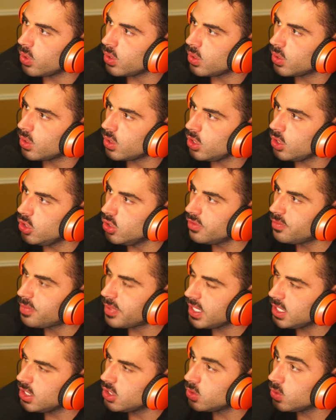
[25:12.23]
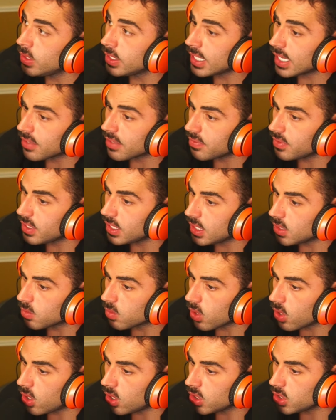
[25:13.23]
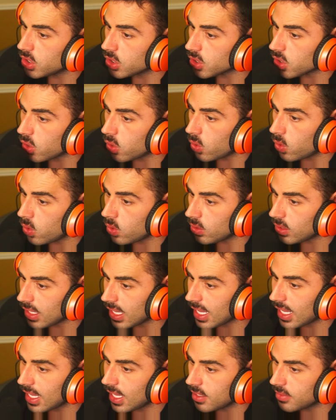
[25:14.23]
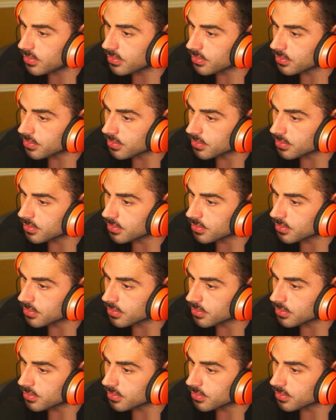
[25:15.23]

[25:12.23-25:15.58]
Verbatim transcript: you've been doing everything wrong your whole life